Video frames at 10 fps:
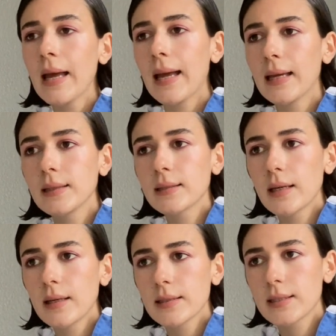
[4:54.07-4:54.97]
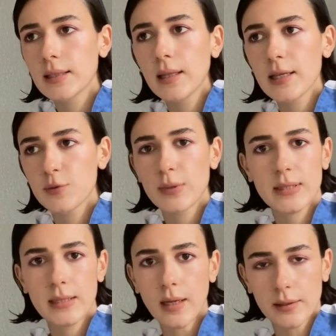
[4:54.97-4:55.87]
And still, as we
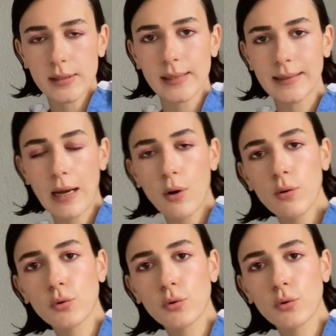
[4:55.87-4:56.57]
see until now,